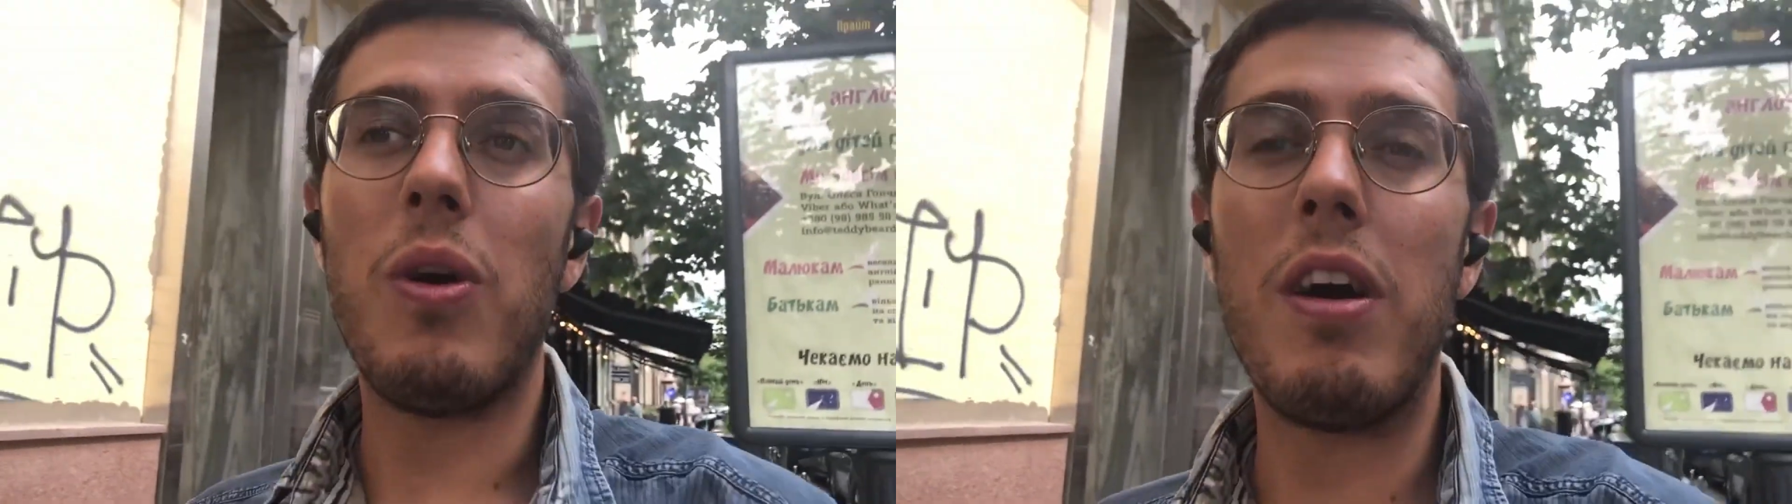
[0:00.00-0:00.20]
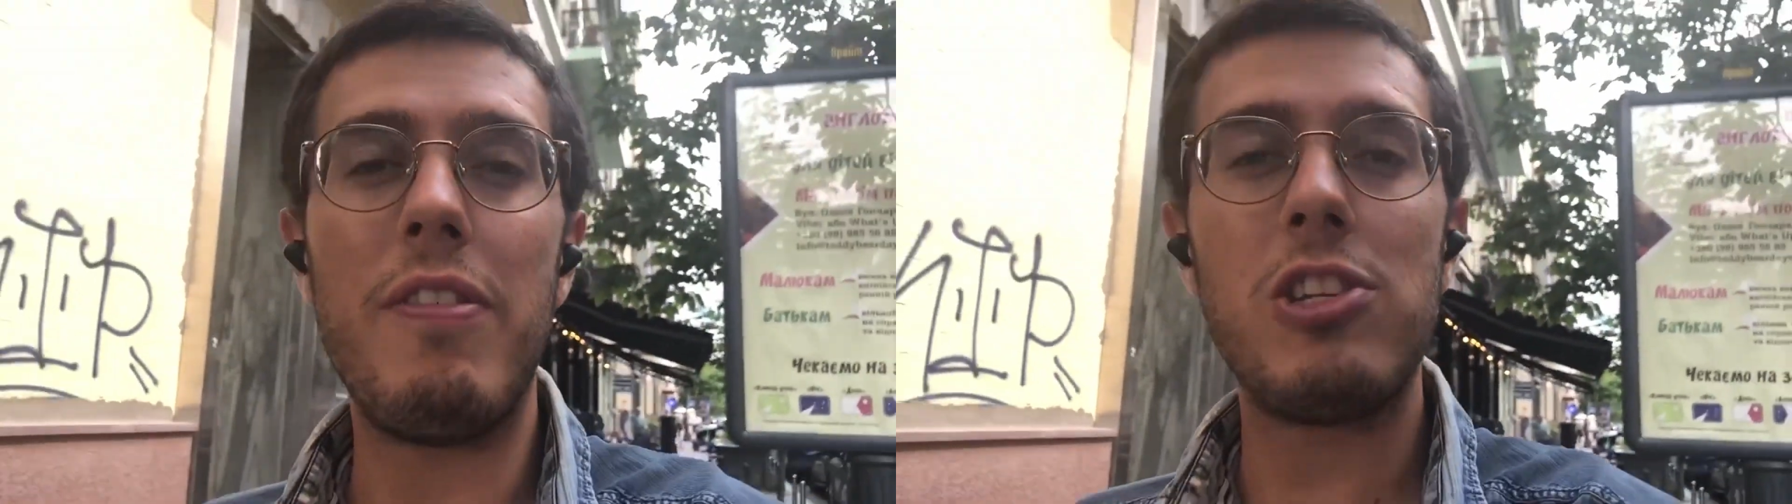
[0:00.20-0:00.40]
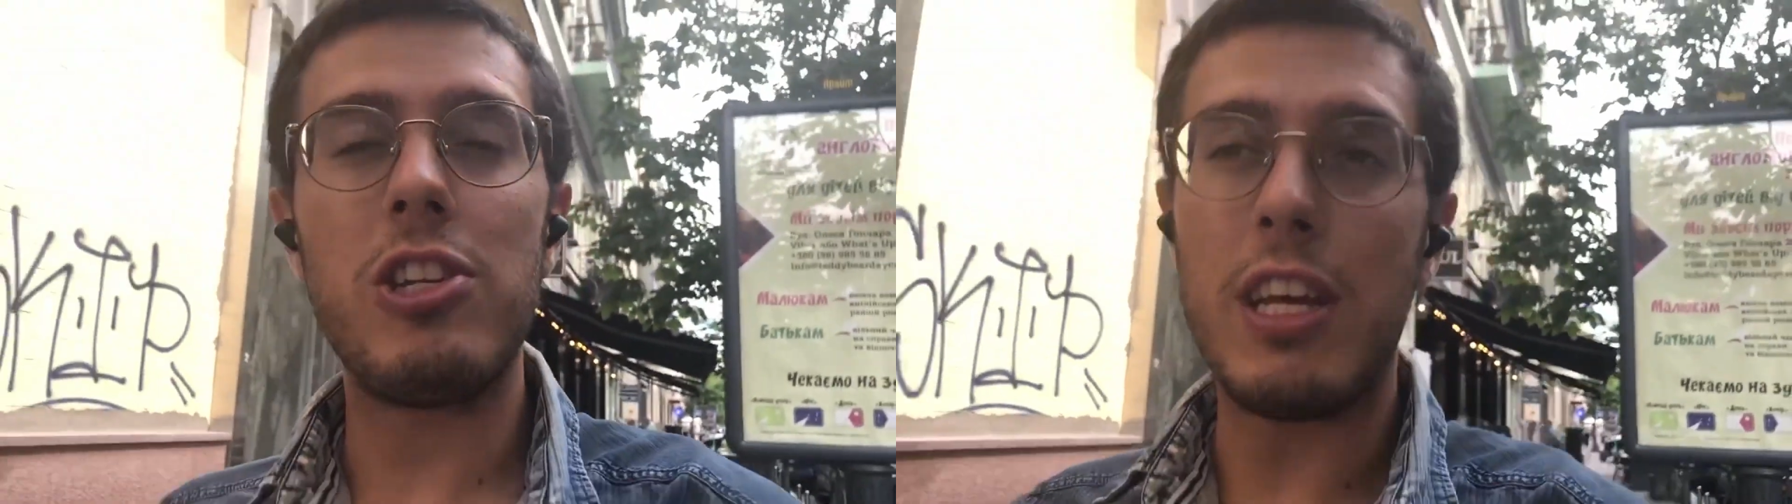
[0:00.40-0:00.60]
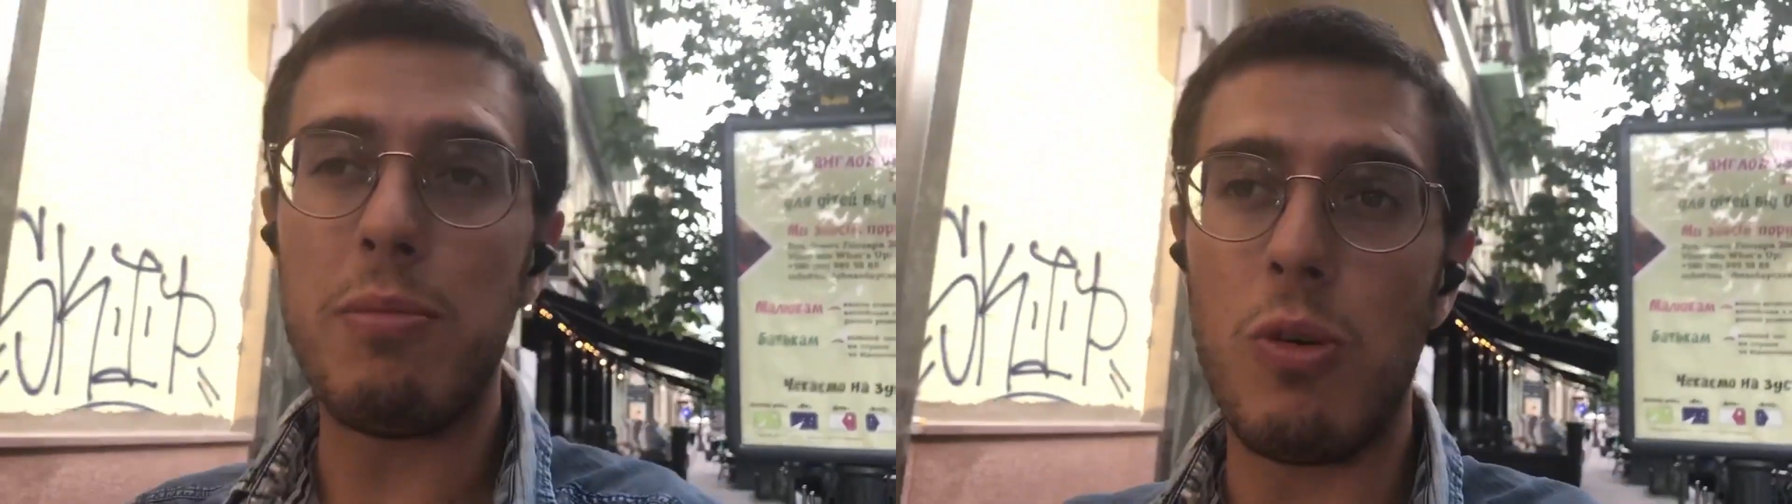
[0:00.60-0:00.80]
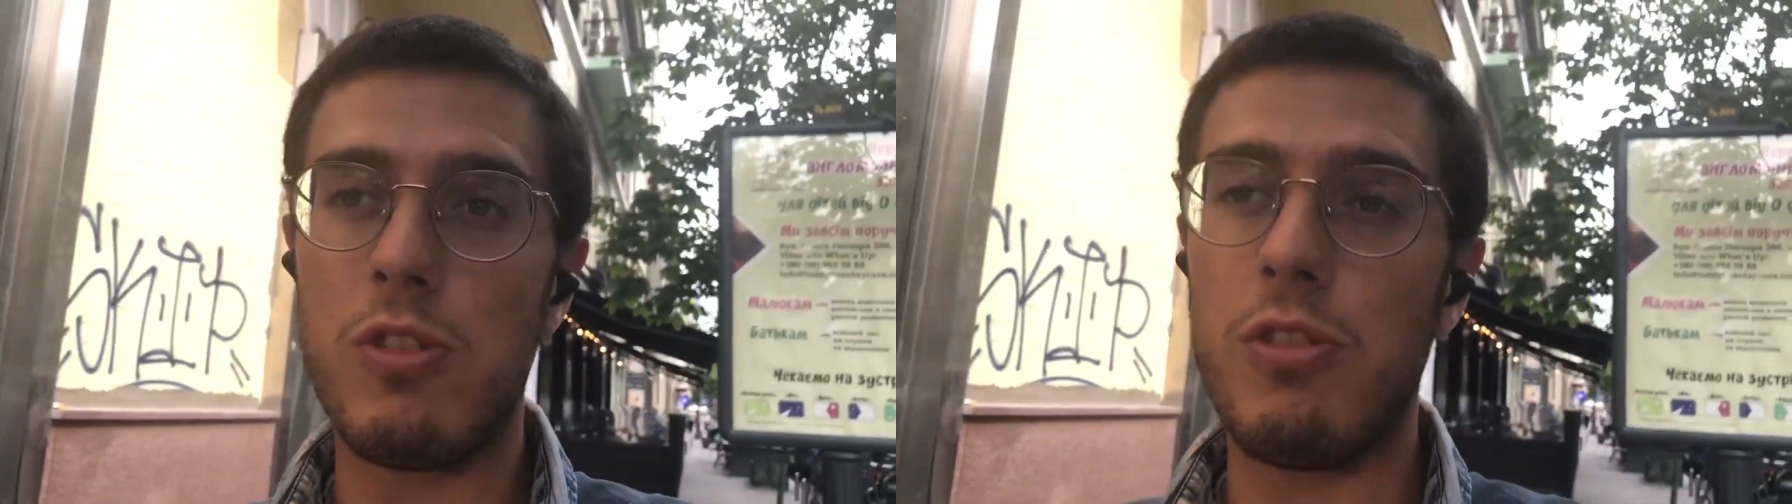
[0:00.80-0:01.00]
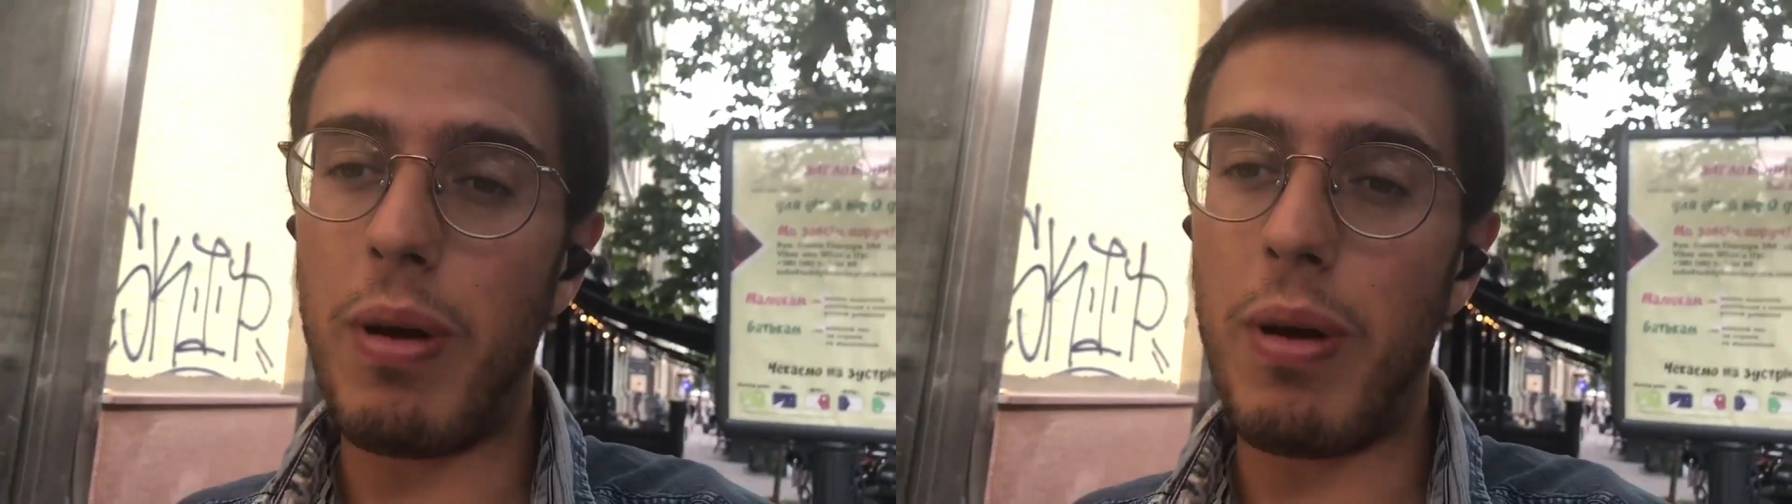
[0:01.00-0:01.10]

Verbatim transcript: eventually he moved to